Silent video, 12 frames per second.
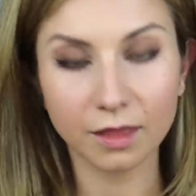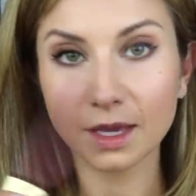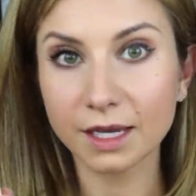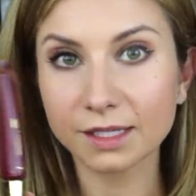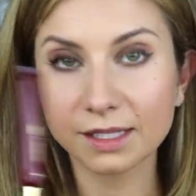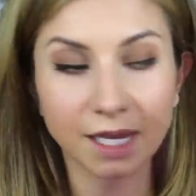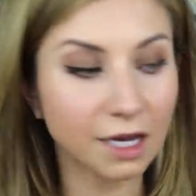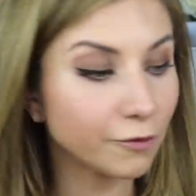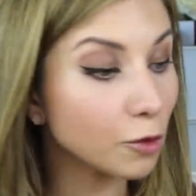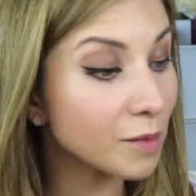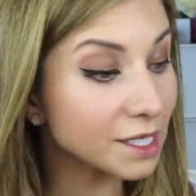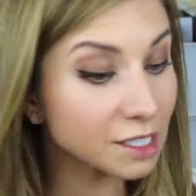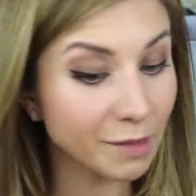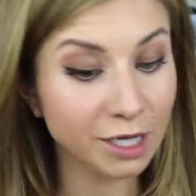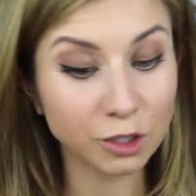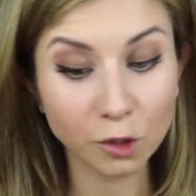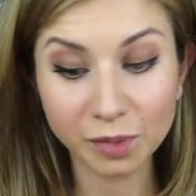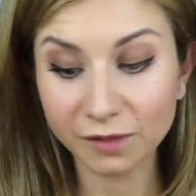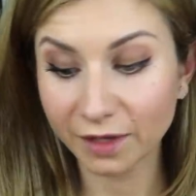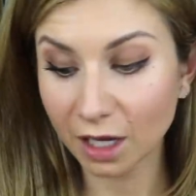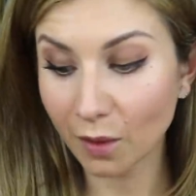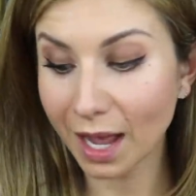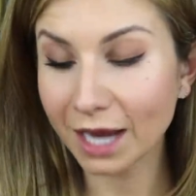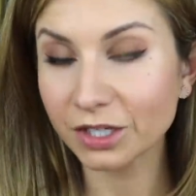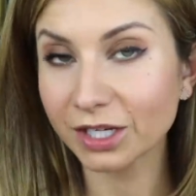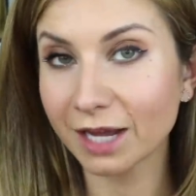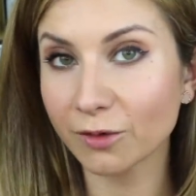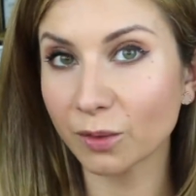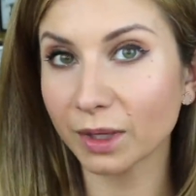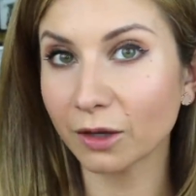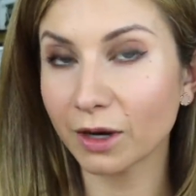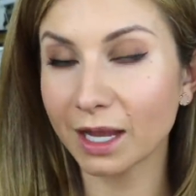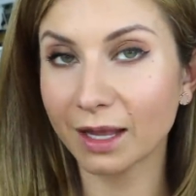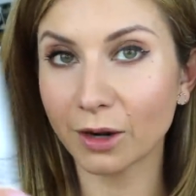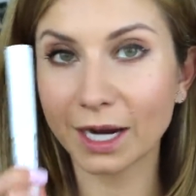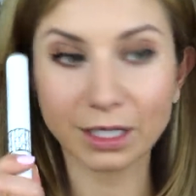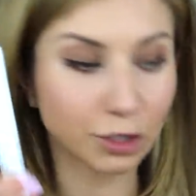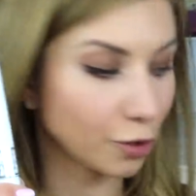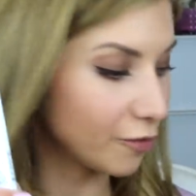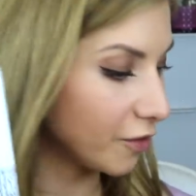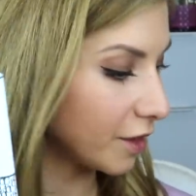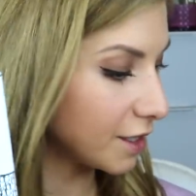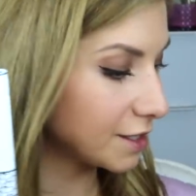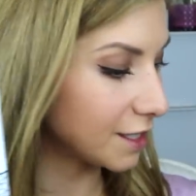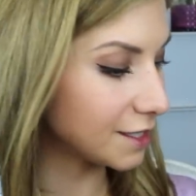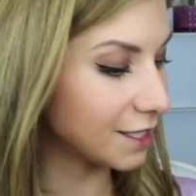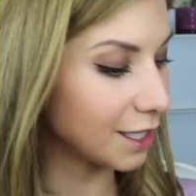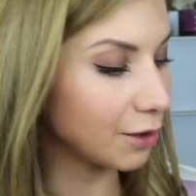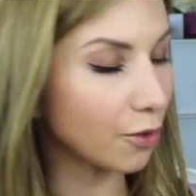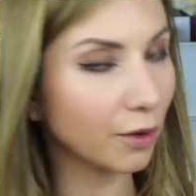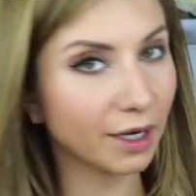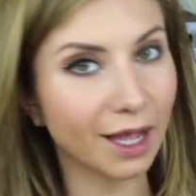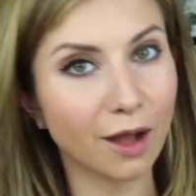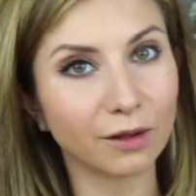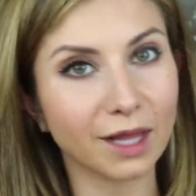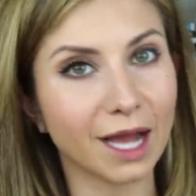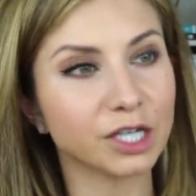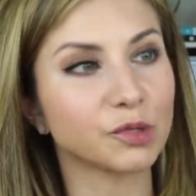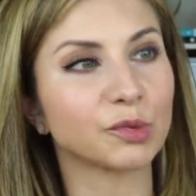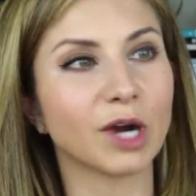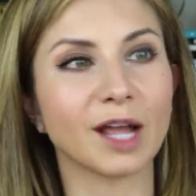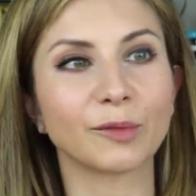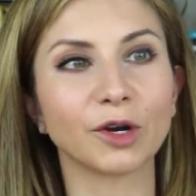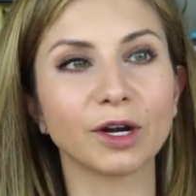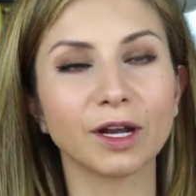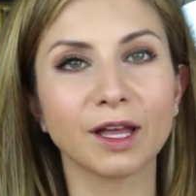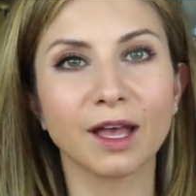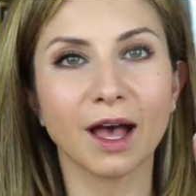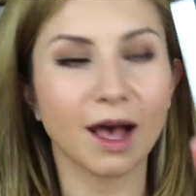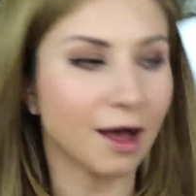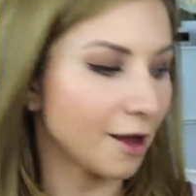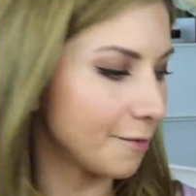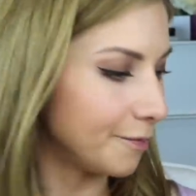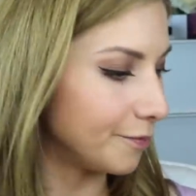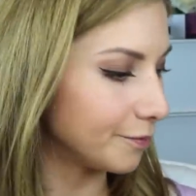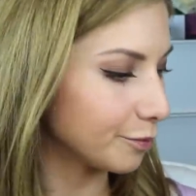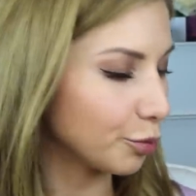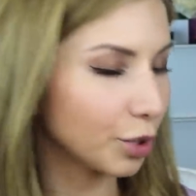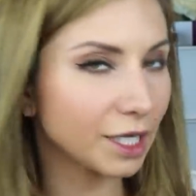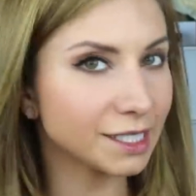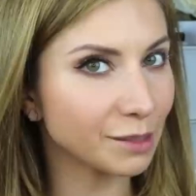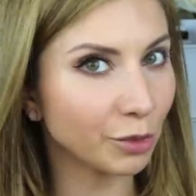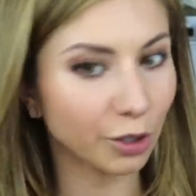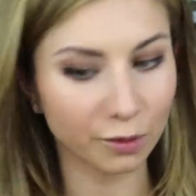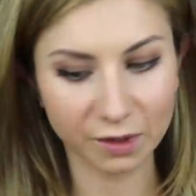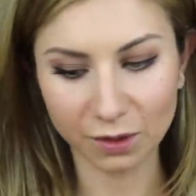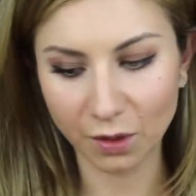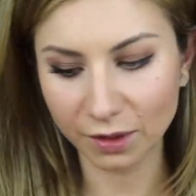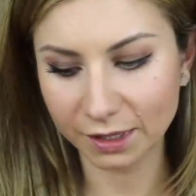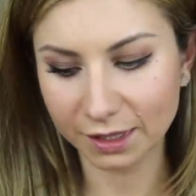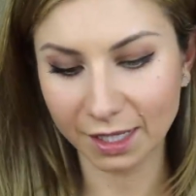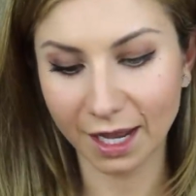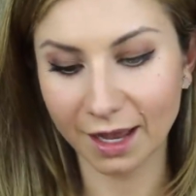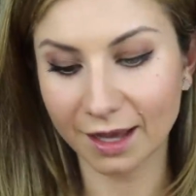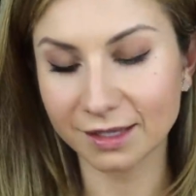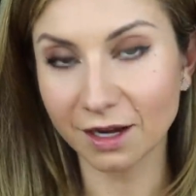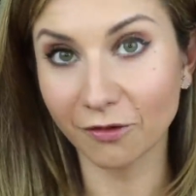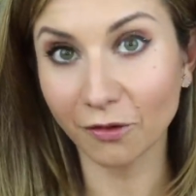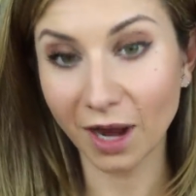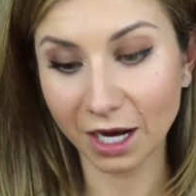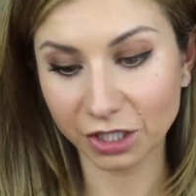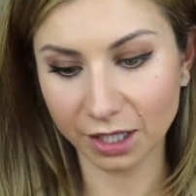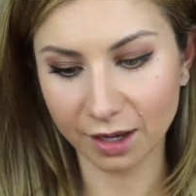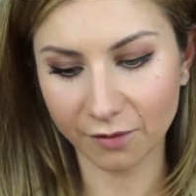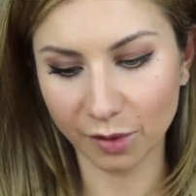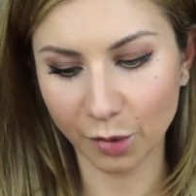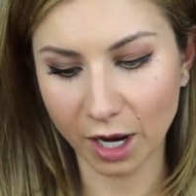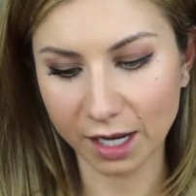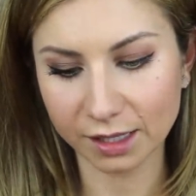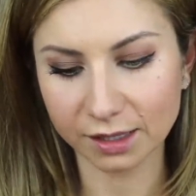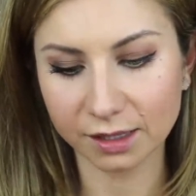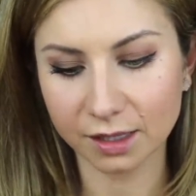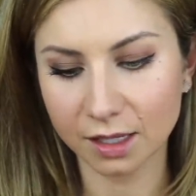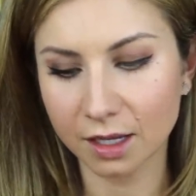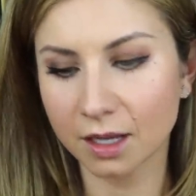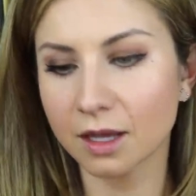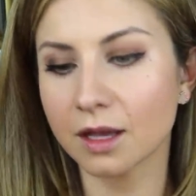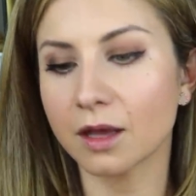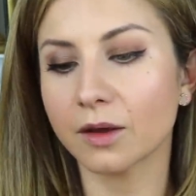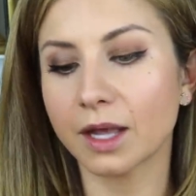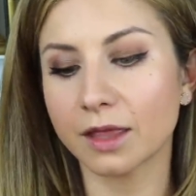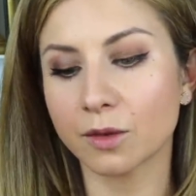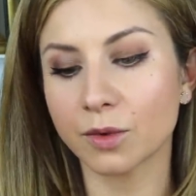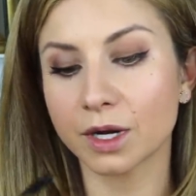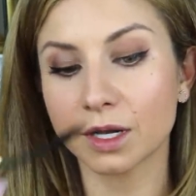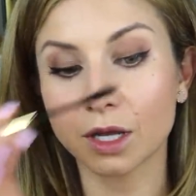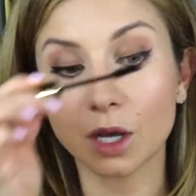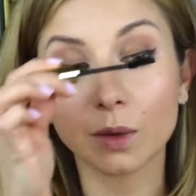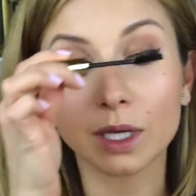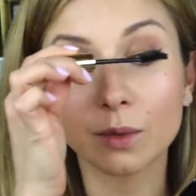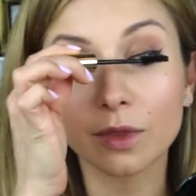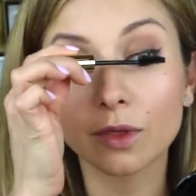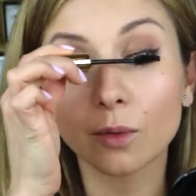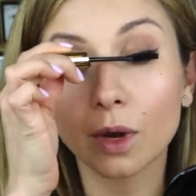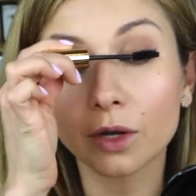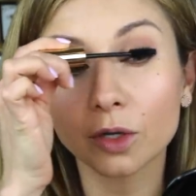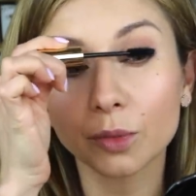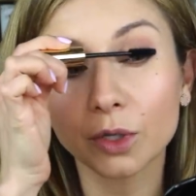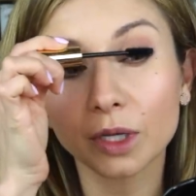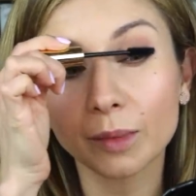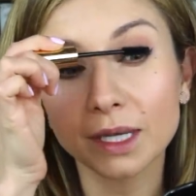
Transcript: this. And if you missed my dupes video, I actually have a really great, great dupe for this. It's the L'Oreal Lash Primer. Um, pretty similar results and a fraction of the price. Okay, then we're gonna go in with the Wander Beauty